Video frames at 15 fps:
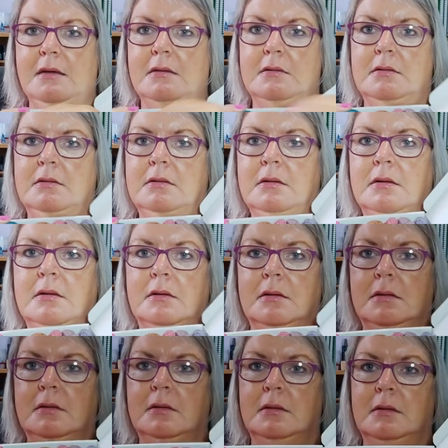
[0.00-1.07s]

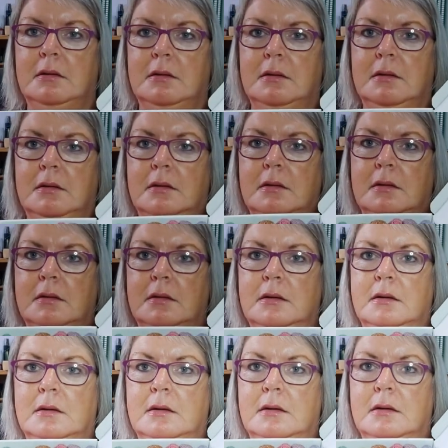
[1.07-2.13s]

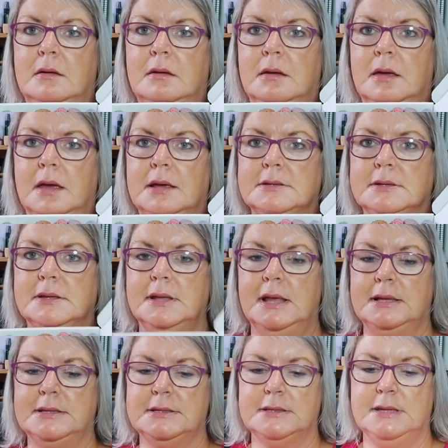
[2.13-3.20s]
Okay, so
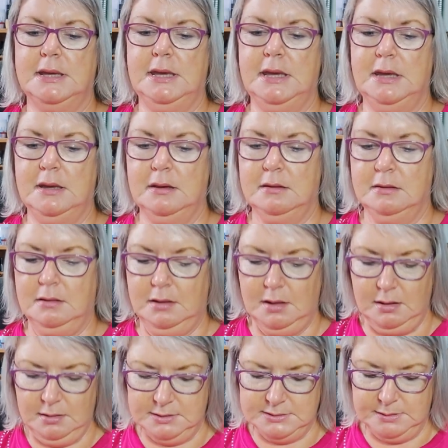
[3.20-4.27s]
that's the
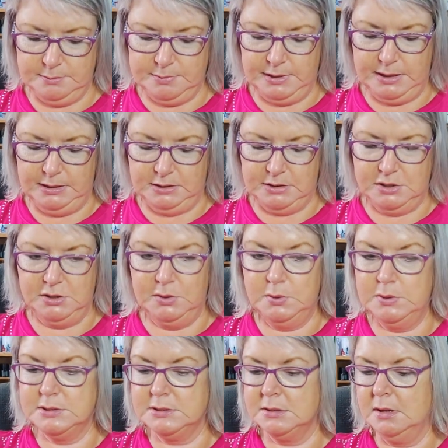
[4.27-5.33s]
colours I'm planning to
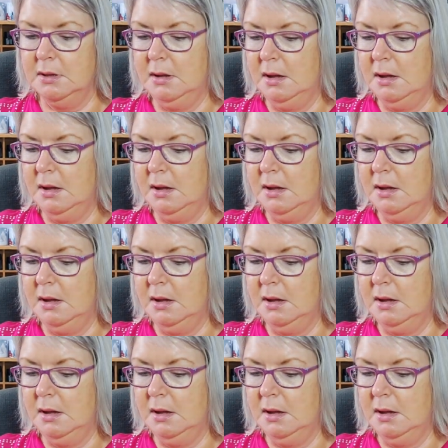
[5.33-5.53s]
use.